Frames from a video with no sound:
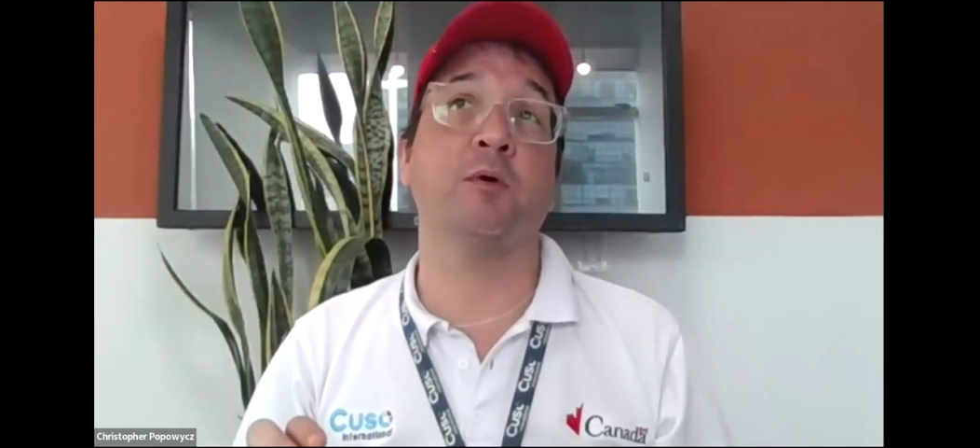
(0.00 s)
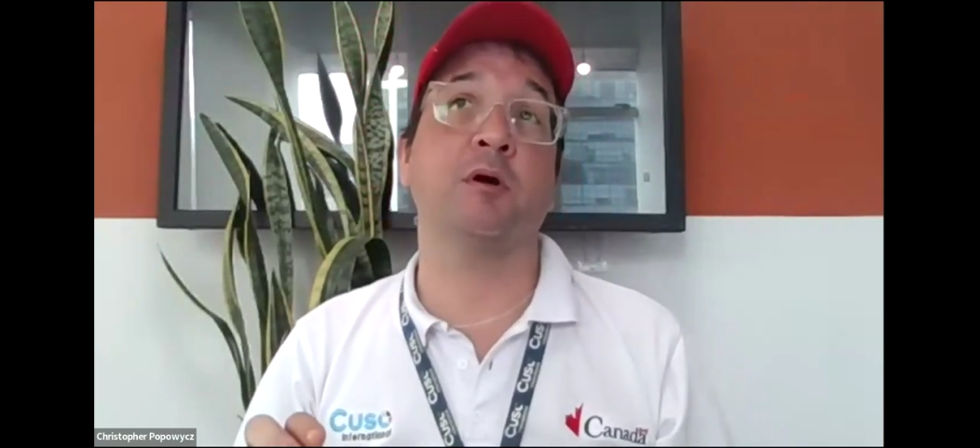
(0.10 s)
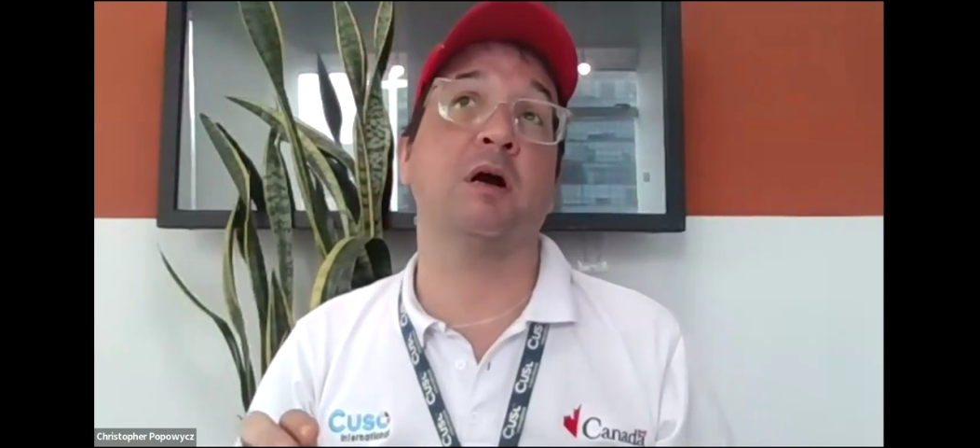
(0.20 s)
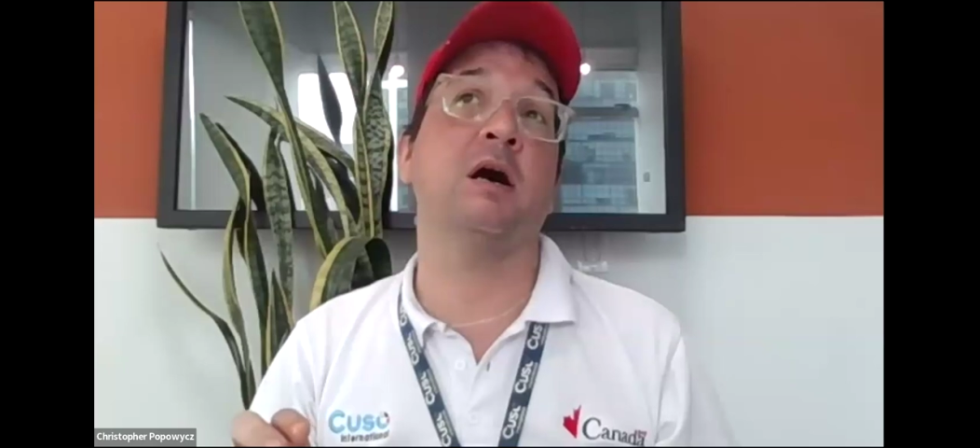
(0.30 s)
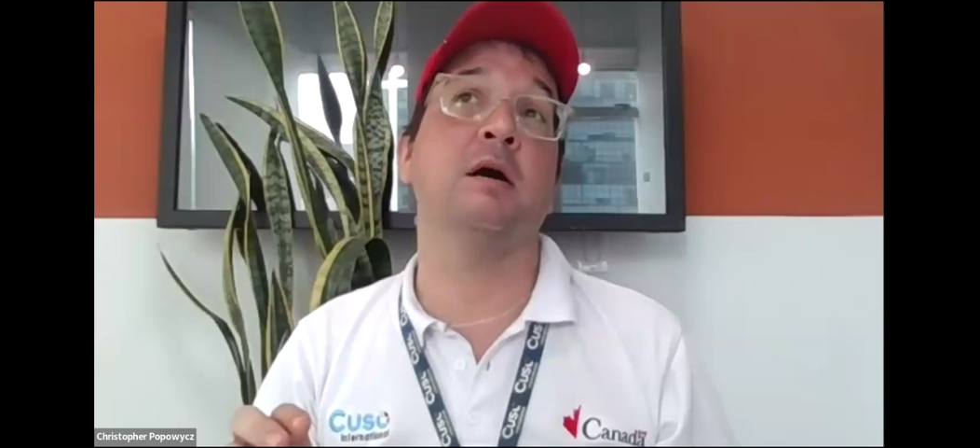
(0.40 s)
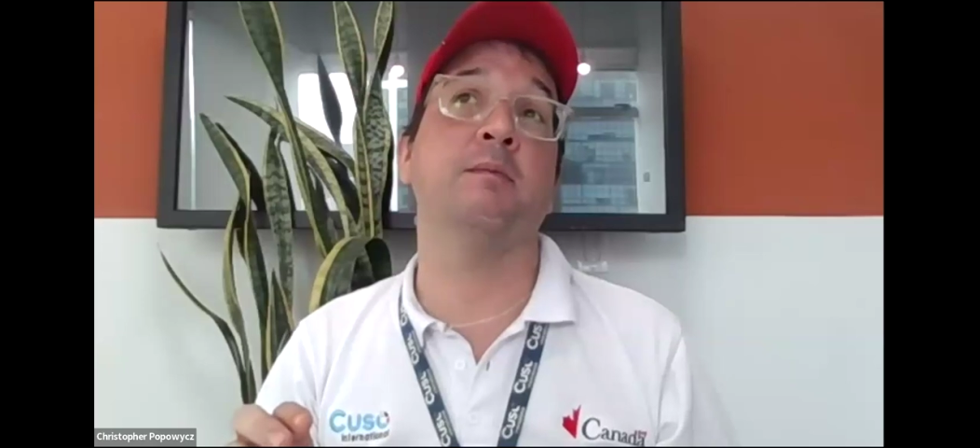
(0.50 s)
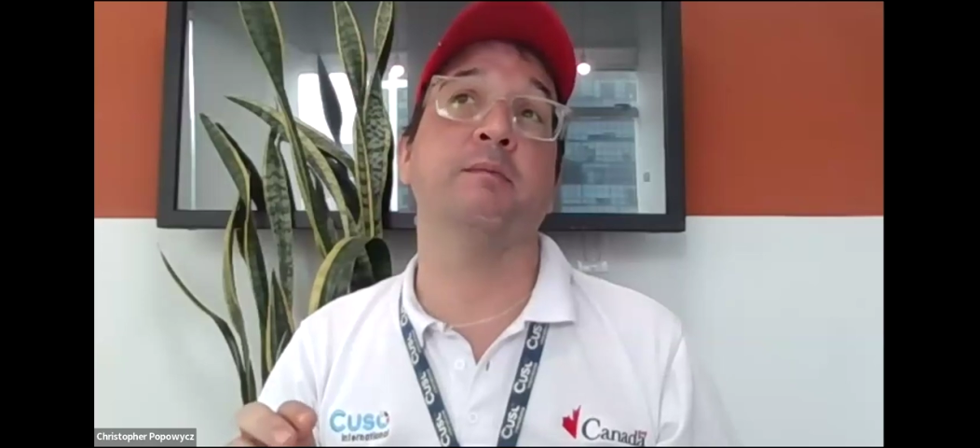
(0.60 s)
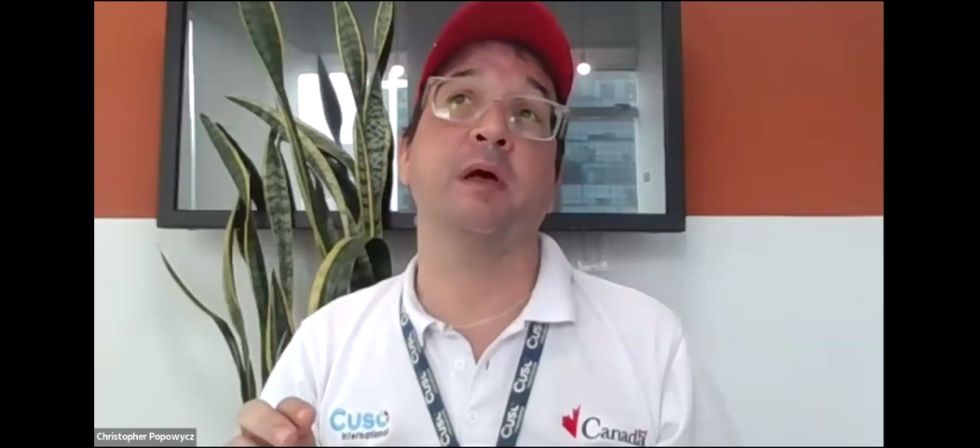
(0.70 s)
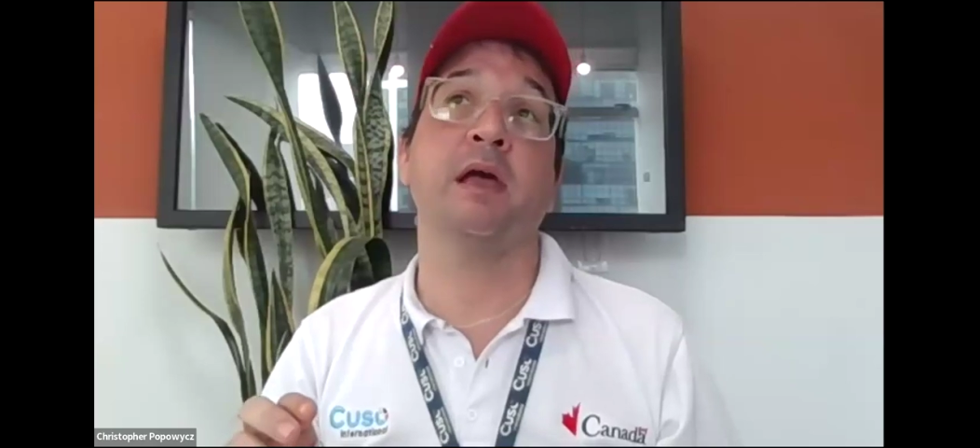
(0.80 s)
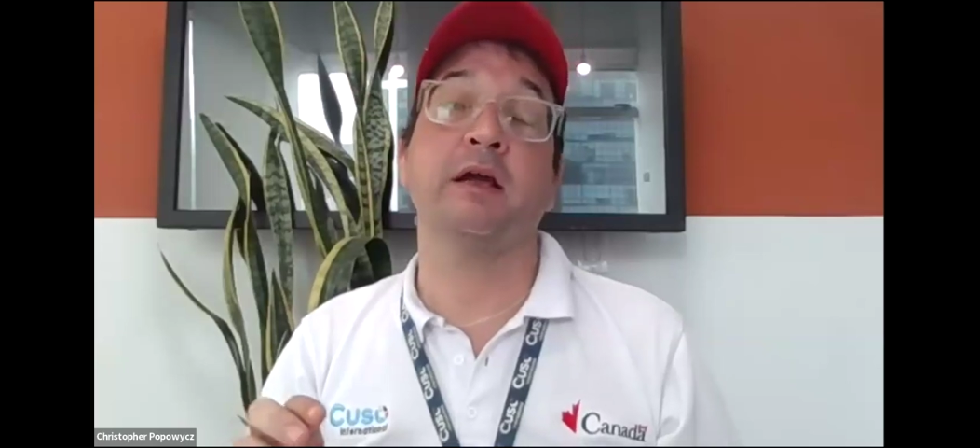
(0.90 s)
for
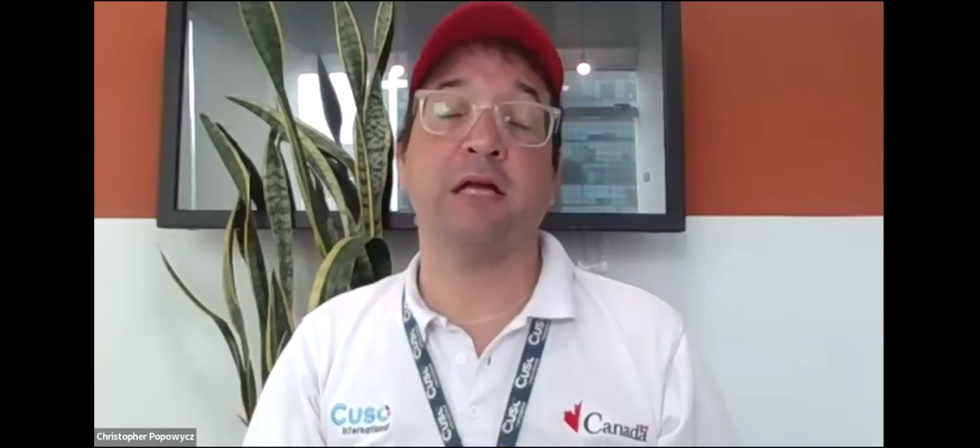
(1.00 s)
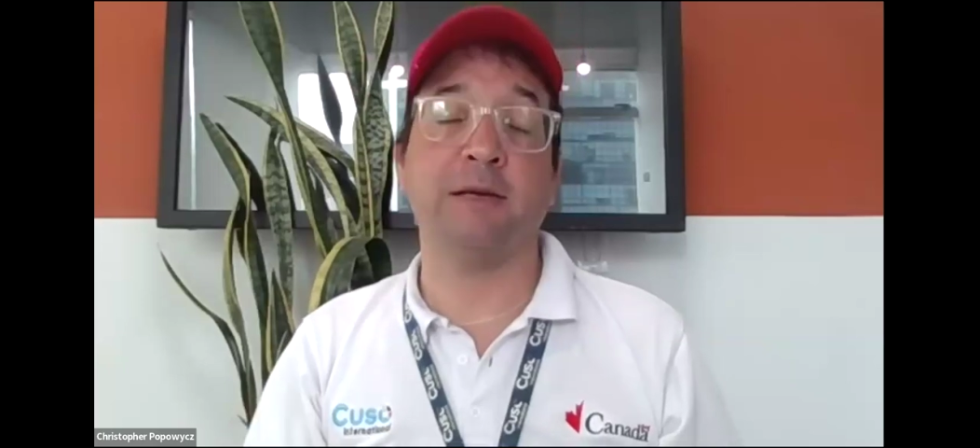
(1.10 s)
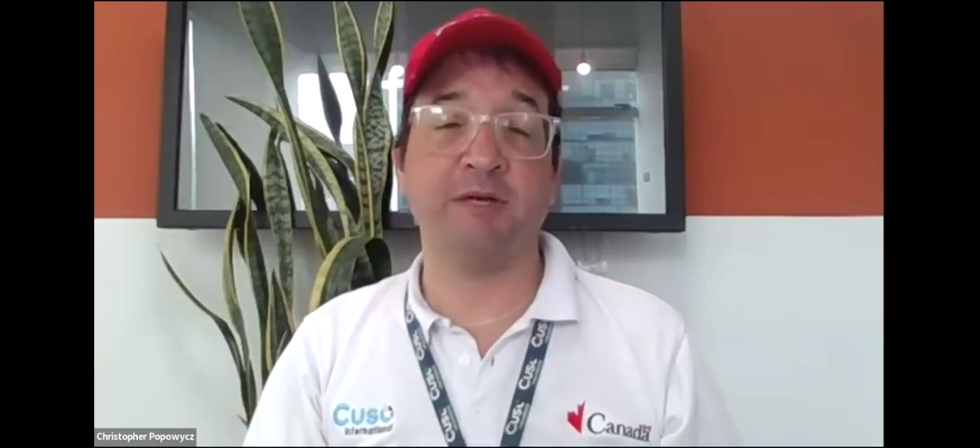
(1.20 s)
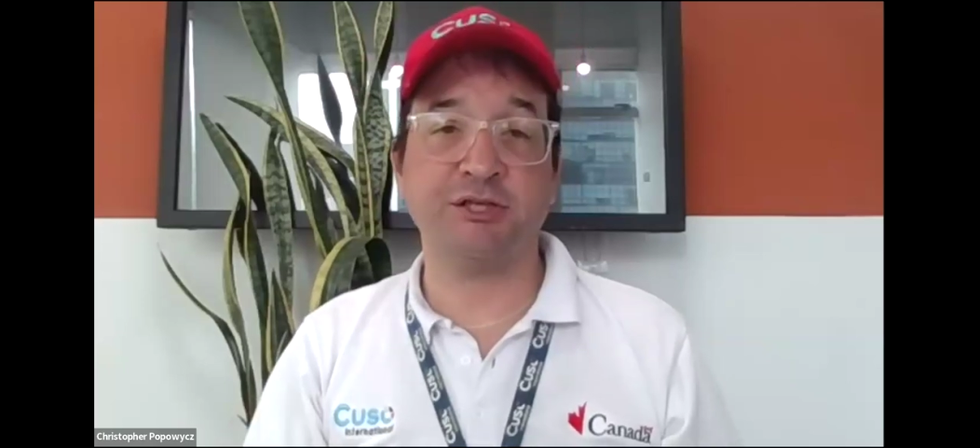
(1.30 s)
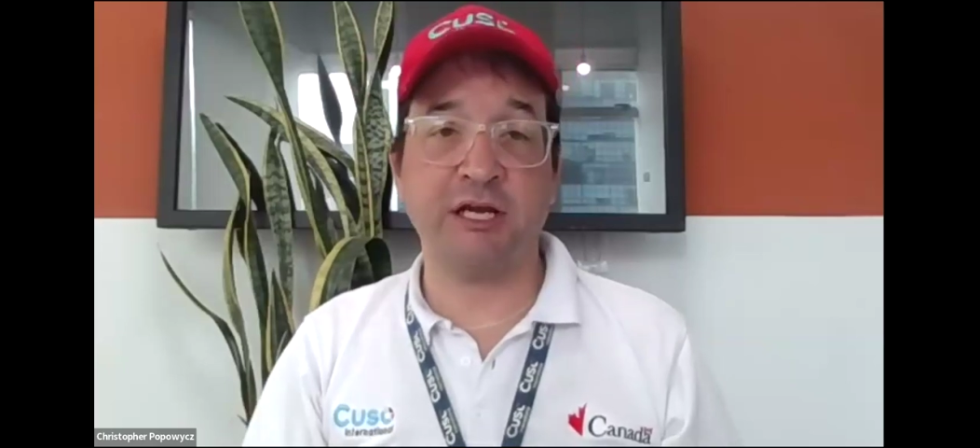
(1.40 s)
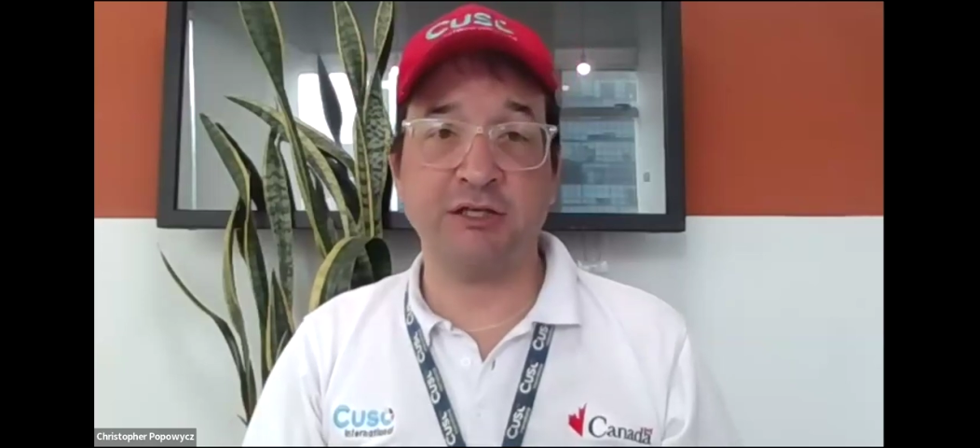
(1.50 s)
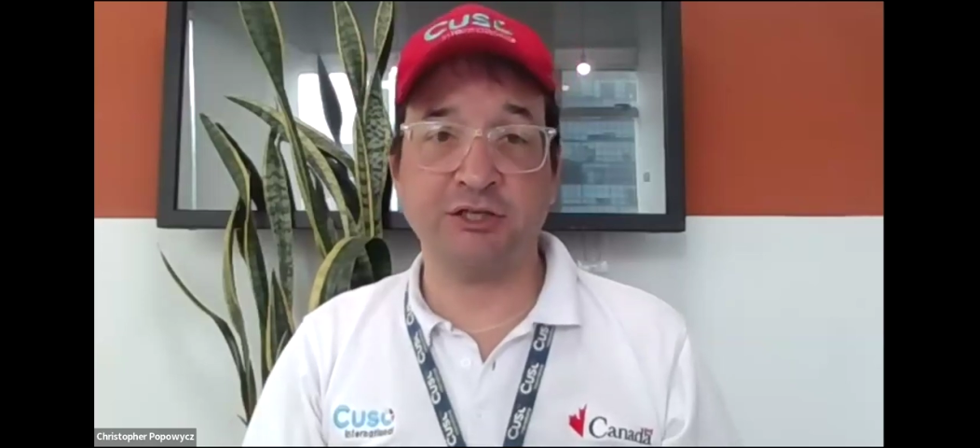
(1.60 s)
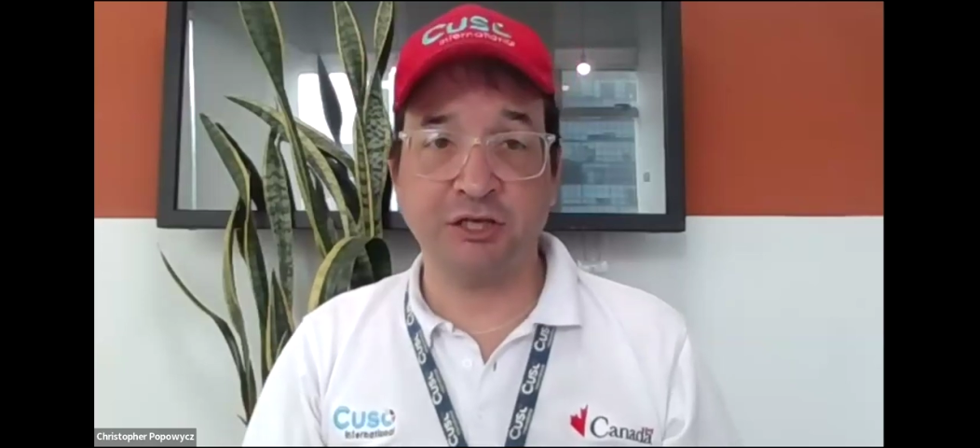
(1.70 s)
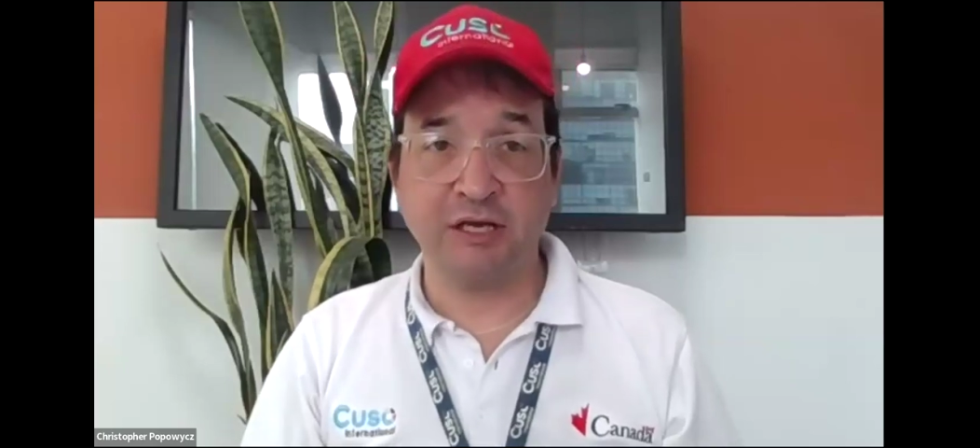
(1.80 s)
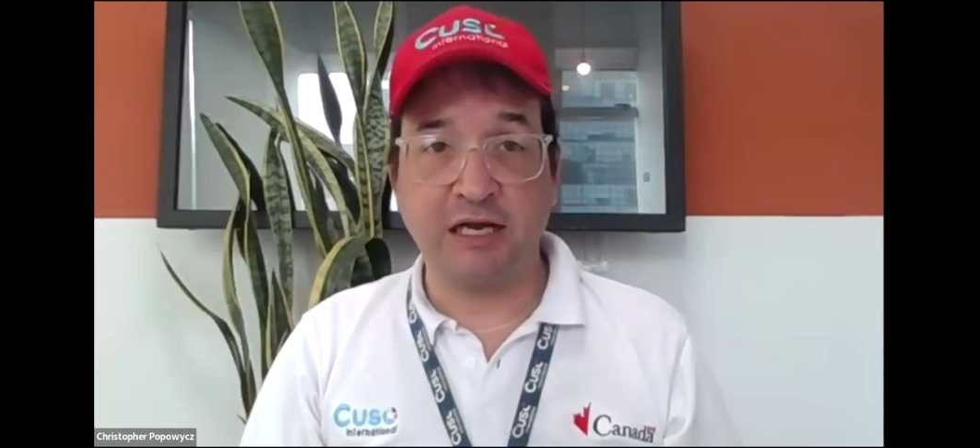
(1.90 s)
climate
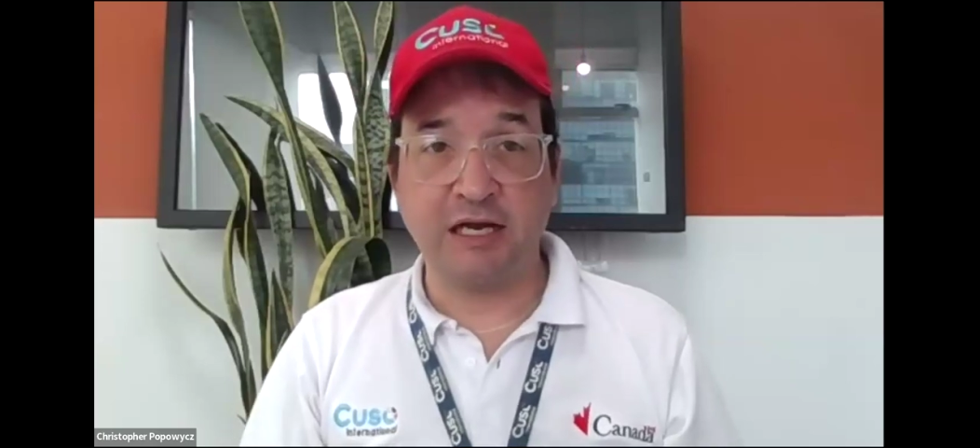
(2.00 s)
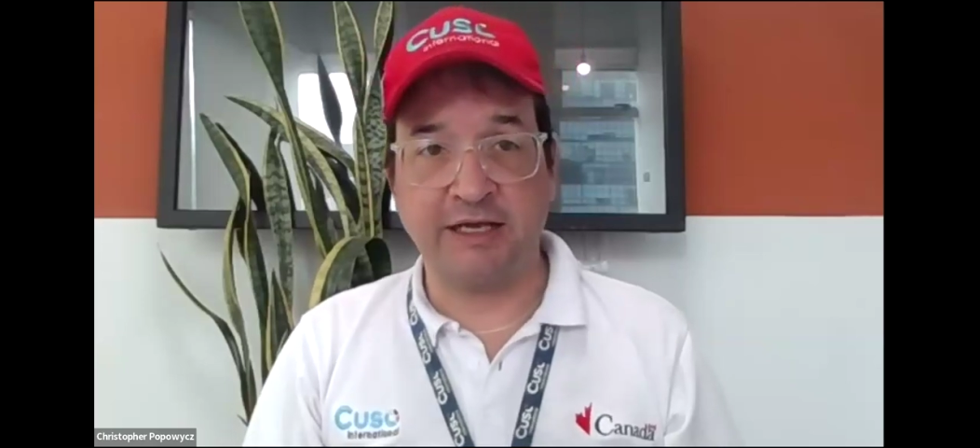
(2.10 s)
change.